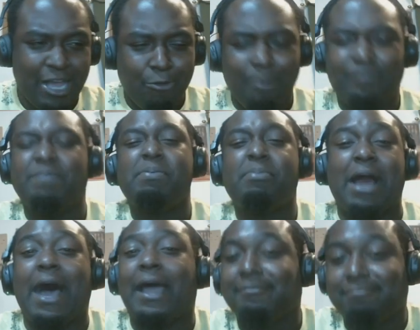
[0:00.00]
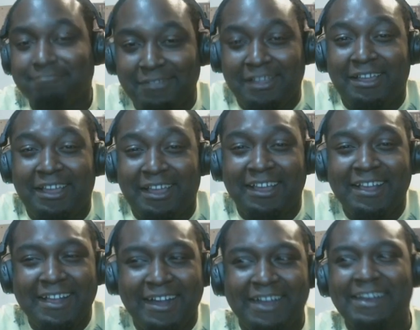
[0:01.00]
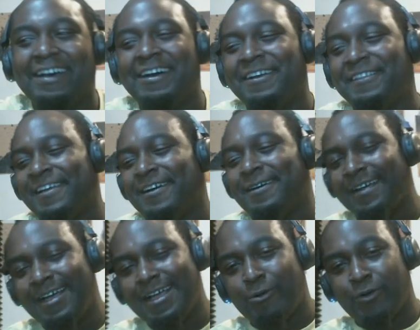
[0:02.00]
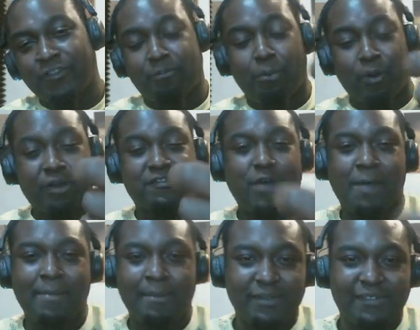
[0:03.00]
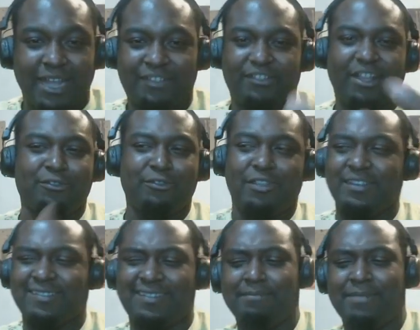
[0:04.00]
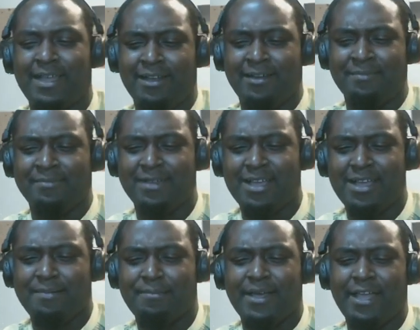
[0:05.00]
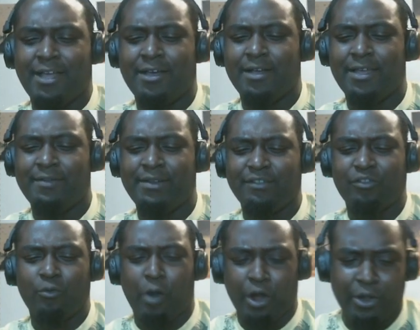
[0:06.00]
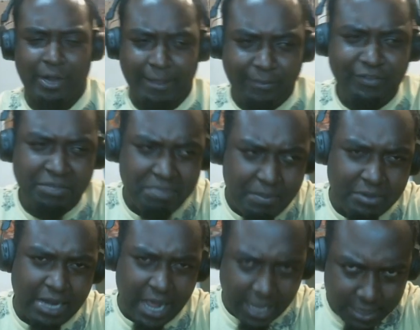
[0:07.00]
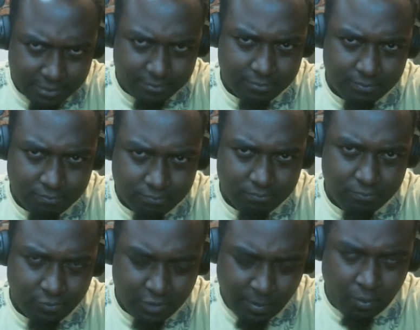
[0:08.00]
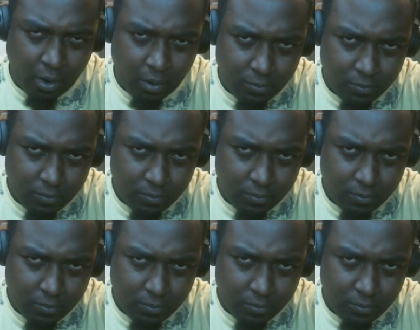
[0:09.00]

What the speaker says: We've seen people die. And one of the support squad members got shot through the chest, I think, by even under water. Like, we've seen people die. Get me wrong.